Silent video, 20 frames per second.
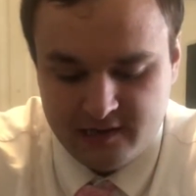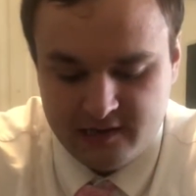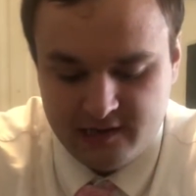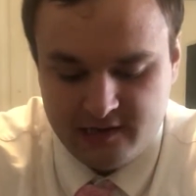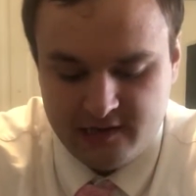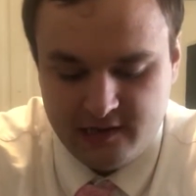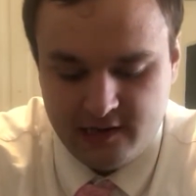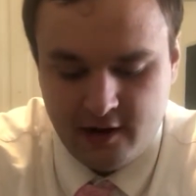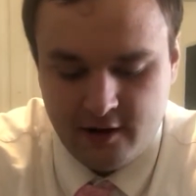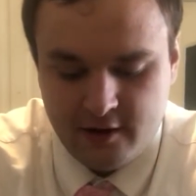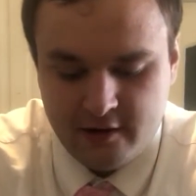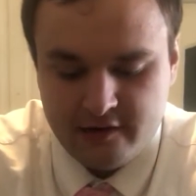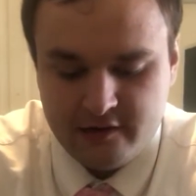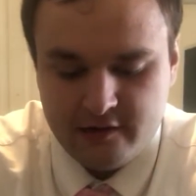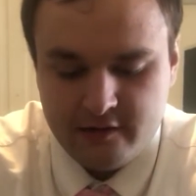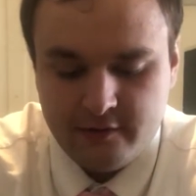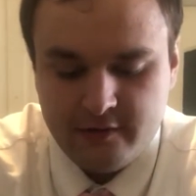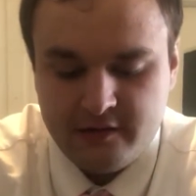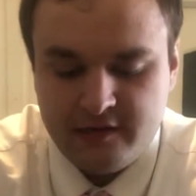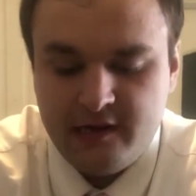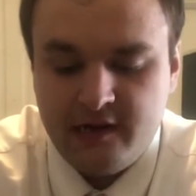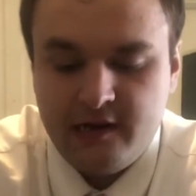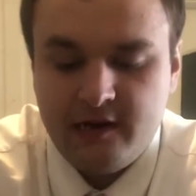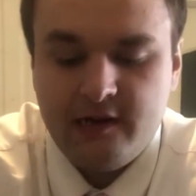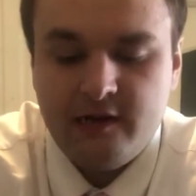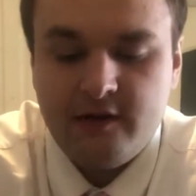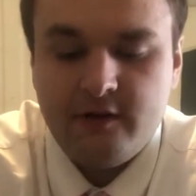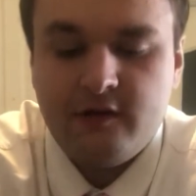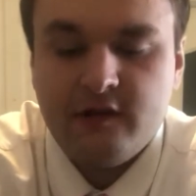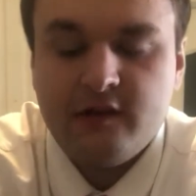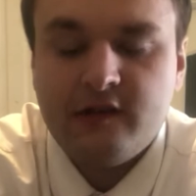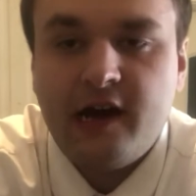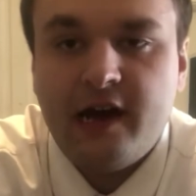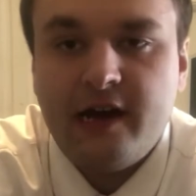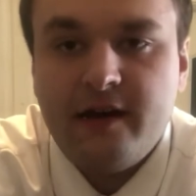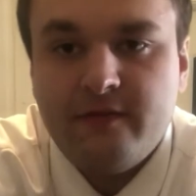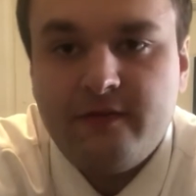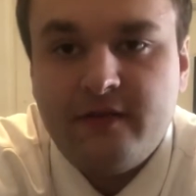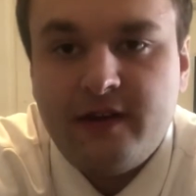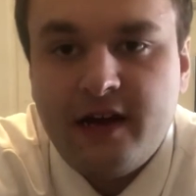since they are so seedy, you just
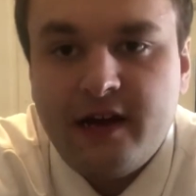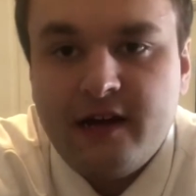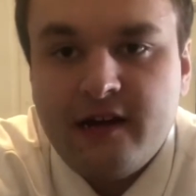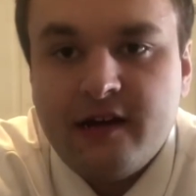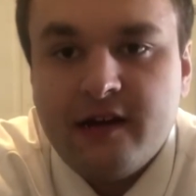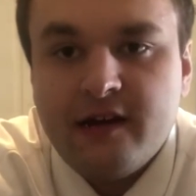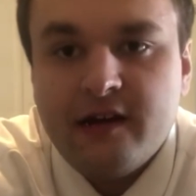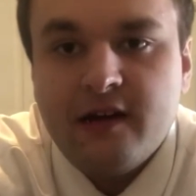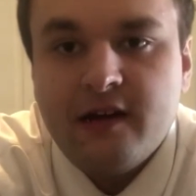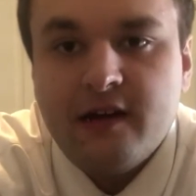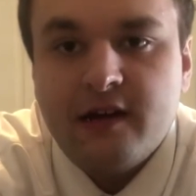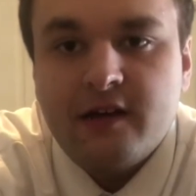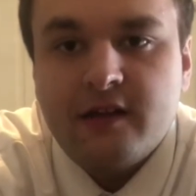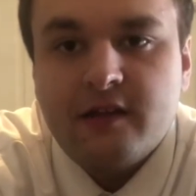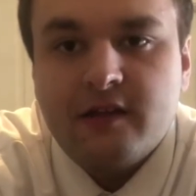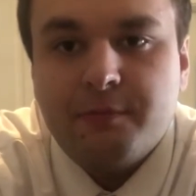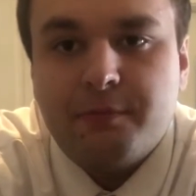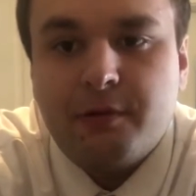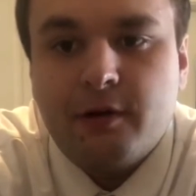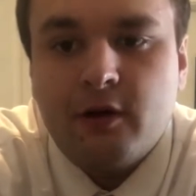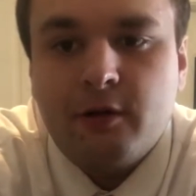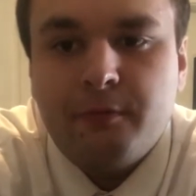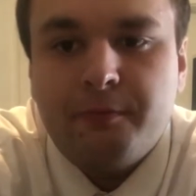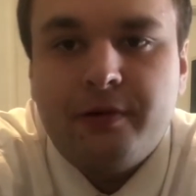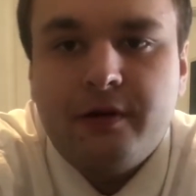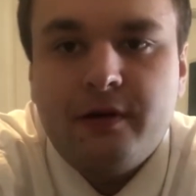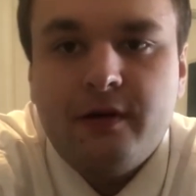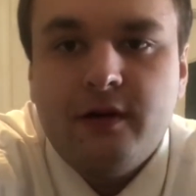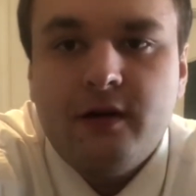kind of take the pulp